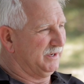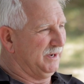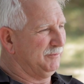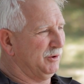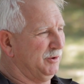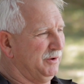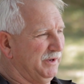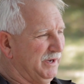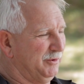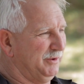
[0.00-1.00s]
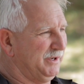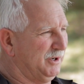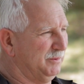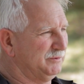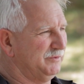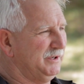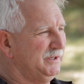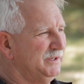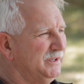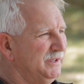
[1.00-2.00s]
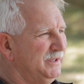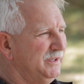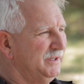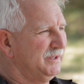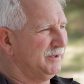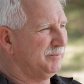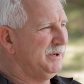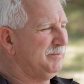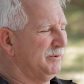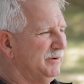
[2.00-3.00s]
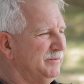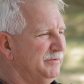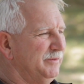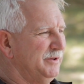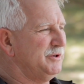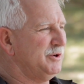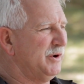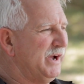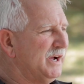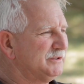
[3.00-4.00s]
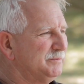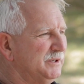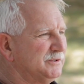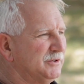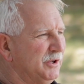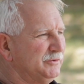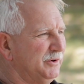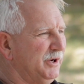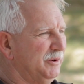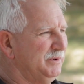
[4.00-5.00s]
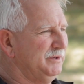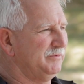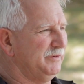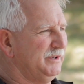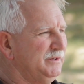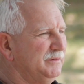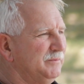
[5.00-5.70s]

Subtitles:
that I'm growing not only helps feed the people of the U.S., but it's also helping feed